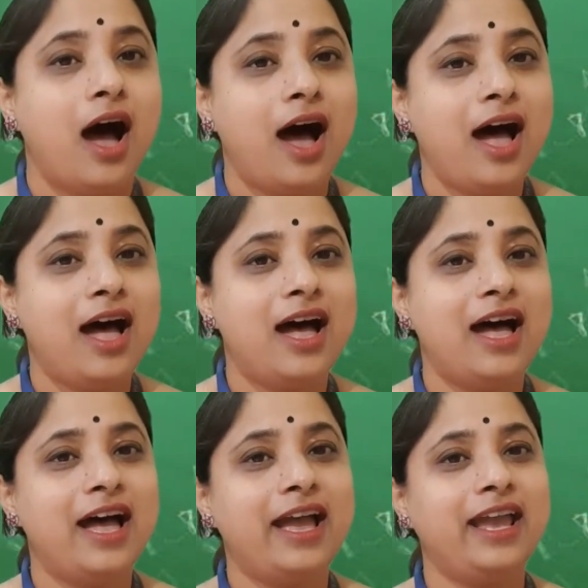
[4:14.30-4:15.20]

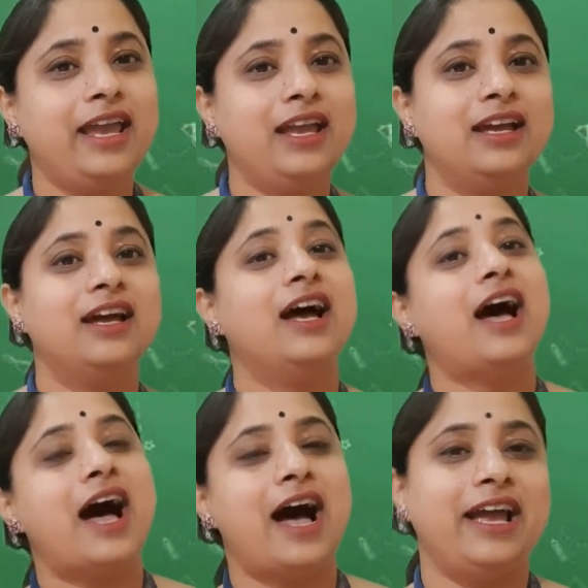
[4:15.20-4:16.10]
Hi,
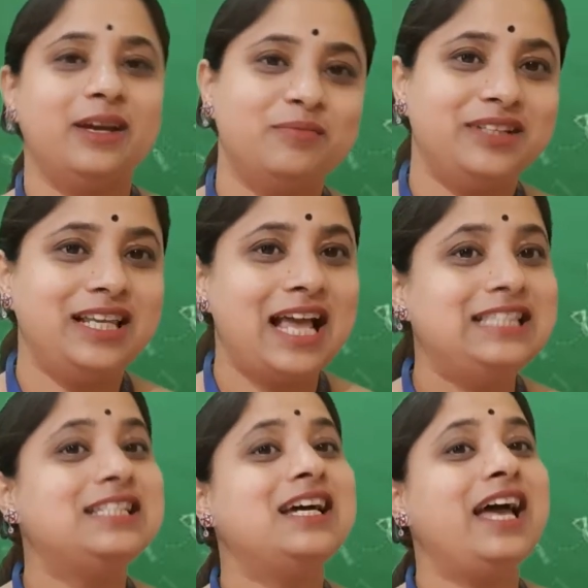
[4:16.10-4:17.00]
I am the
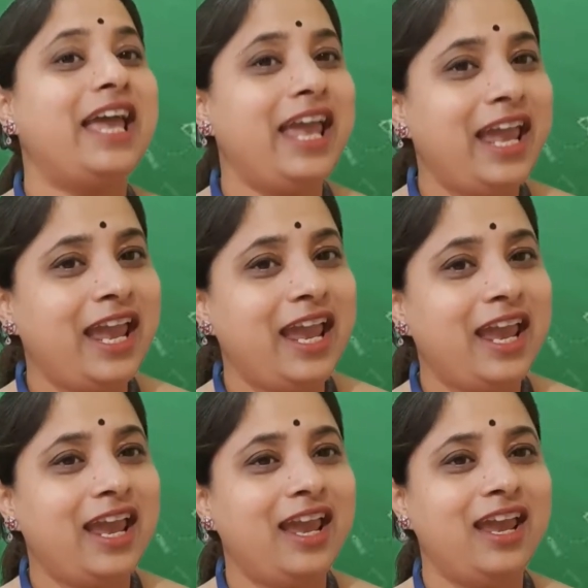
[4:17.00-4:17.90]
letter
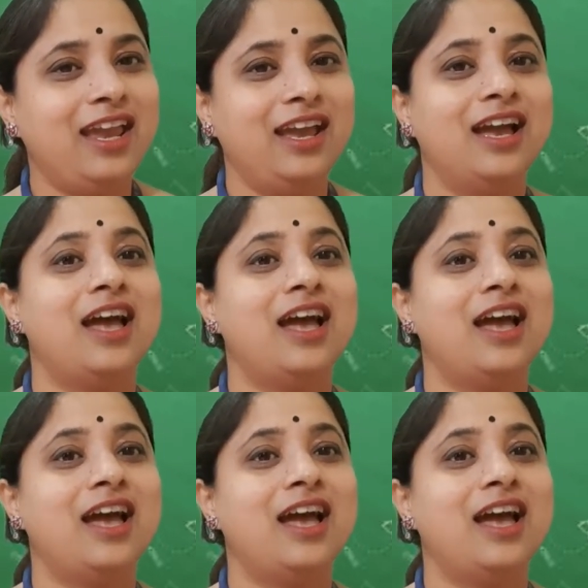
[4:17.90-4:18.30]
A.